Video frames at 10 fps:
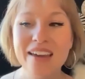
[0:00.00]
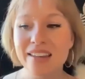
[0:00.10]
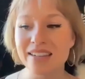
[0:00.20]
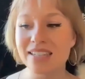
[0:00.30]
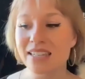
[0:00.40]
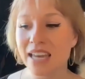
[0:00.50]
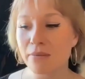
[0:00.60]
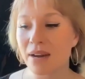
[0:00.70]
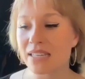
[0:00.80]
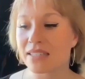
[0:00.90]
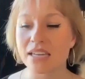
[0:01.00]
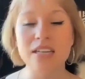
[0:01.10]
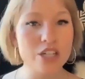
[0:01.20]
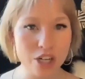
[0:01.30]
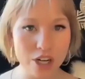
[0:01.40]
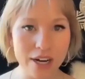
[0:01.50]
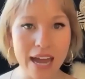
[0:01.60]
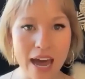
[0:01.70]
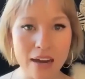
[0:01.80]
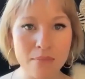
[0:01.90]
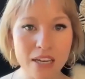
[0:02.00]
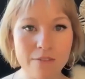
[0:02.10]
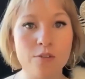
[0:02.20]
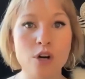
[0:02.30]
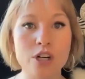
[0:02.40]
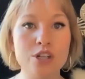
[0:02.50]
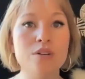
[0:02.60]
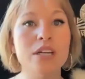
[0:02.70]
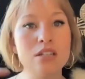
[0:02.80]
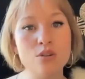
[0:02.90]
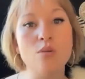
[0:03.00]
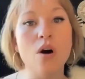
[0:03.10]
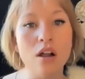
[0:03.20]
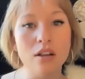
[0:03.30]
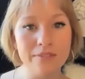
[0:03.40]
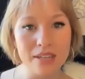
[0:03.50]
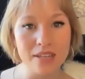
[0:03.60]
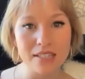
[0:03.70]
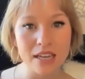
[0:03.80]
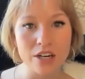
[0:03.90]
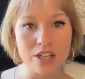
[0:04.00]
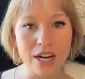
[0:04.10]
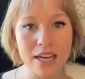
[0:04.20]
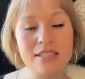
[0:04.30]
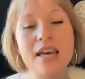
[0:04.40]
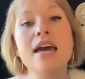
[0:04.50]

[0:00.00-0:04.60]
This is like my signature academy for tuning into all of these energetics